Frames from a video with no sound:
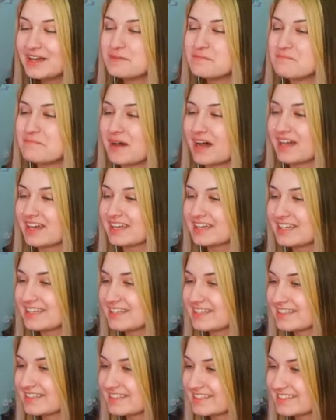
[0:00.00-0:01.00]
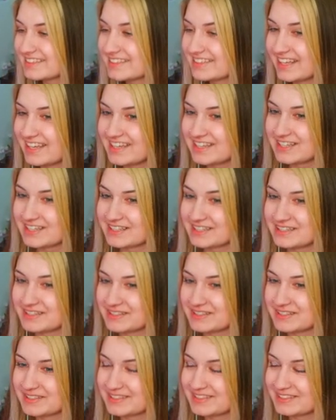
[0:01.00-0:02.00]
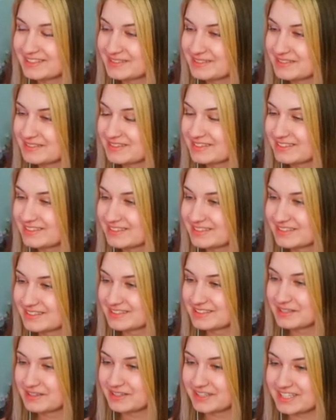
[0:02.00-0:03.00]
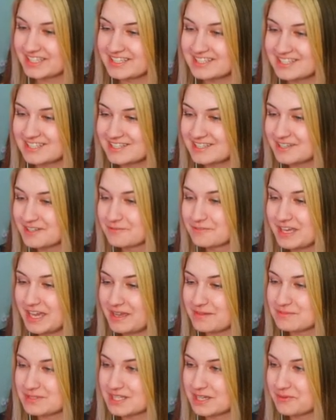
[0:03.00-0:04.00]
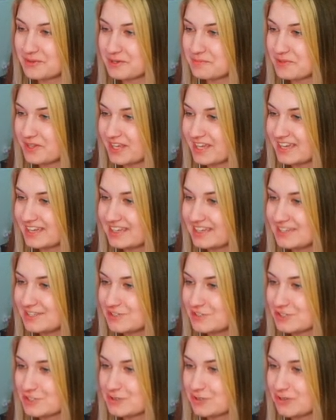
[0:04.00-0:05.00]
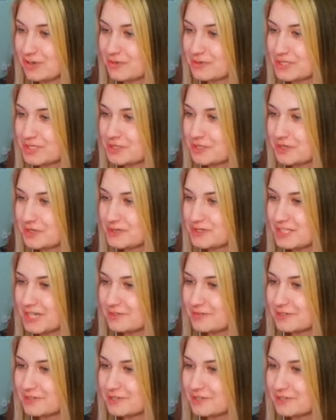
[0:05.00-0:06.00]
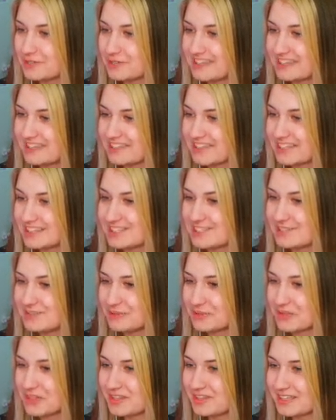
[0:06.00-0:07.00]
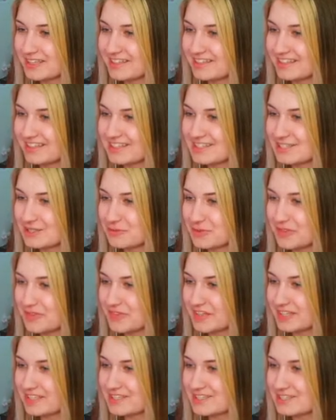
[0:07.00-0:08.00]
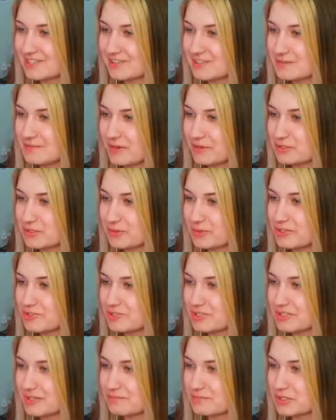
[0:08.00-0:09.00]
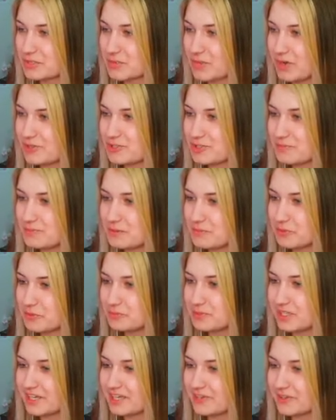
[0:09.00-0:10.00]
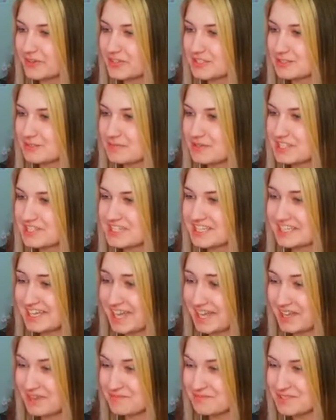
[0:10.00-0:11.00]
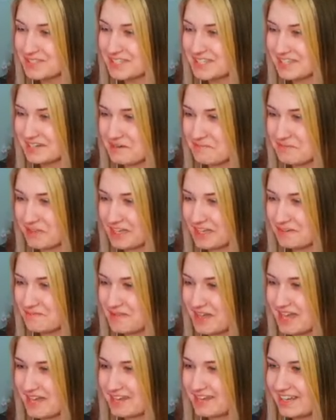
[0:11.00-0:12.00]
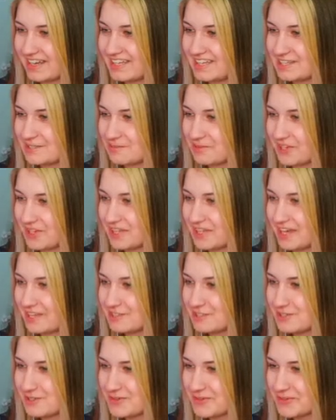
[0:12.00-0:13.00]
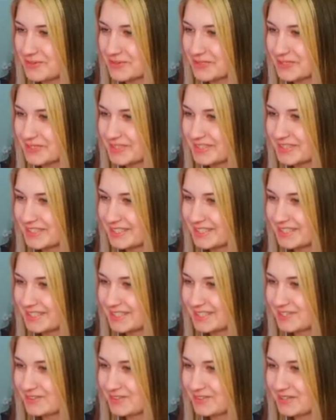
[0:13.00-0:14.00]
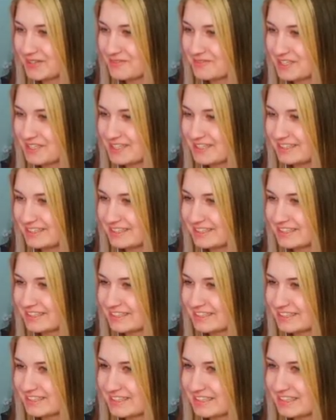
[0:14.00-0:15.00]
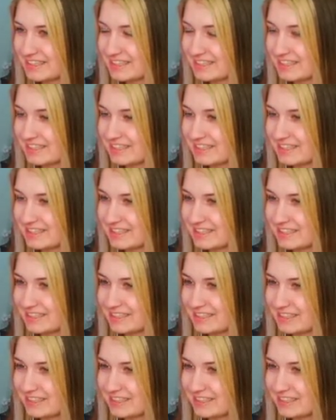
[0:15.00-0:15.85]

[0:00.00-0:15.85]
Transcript: my, like, the list of games I want to play just grows and grows every day. That's the only thing, that's the one thing that sucks about Twitch is I'm just watching people play all these amazing games and I'm like, man, I need to play that too. You know what I mean? Oh